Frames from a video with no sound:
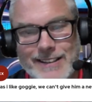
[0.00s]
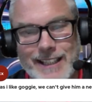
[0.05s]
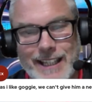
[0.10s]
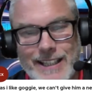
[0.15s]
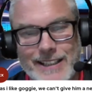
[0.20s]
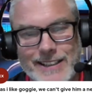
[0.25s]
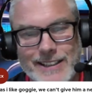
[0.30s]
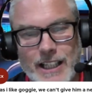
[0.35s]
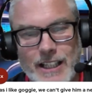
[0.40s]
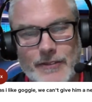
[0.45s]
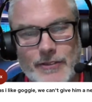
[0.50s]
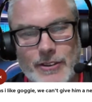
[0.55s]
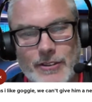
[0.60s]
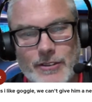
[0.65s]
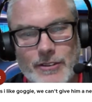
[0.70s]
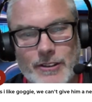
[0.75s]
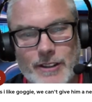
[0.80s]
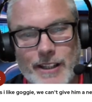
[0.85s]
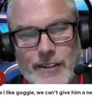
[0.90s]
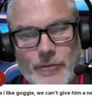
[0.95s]
say, Sullivan,
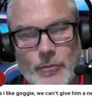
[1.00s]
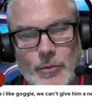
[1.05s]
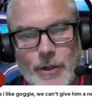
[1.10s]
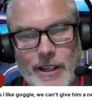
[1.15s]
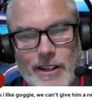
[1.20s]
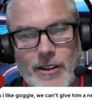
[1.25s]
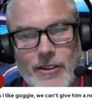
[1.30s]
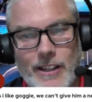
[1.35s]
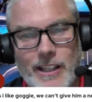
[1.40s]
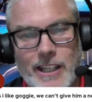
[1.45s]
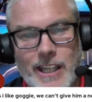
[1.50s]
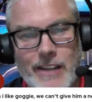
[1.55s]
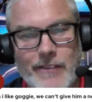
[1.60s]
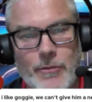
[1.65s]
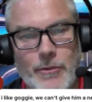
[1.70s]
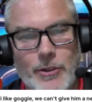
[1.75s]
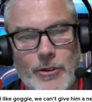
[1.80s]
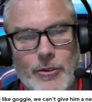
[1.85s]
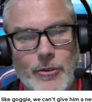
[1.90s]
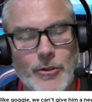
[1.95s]
that it, we're going to give him
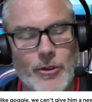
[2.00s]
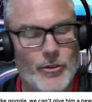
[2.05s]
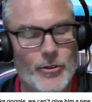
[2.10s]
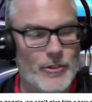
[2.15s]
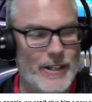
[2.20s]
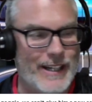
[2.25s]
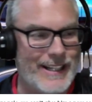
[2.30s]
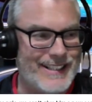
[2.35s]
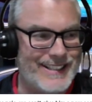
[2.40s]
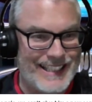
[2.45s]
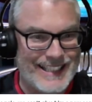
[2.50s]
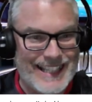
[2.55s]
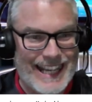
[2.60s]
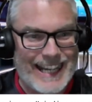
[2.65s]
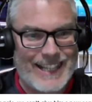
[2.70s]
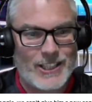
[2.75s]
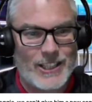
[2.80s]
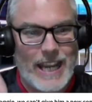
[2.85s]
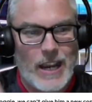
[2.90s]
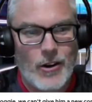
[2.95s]
a new contract because he's
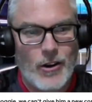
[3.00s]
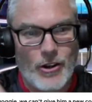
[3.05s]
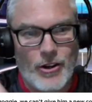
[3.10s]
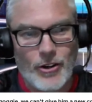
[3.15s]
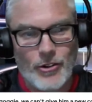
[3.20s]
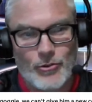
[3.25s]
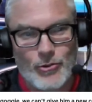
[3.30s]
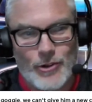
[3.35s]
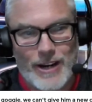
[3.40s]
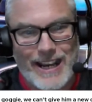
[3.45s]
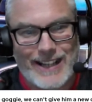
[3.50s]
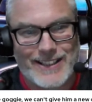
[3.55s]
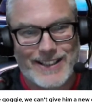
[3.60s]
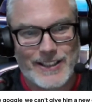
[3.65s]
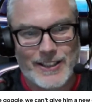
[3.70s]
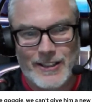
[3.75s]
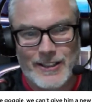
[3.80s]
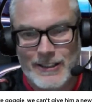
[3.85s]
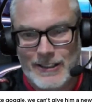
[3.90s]
actually out of contract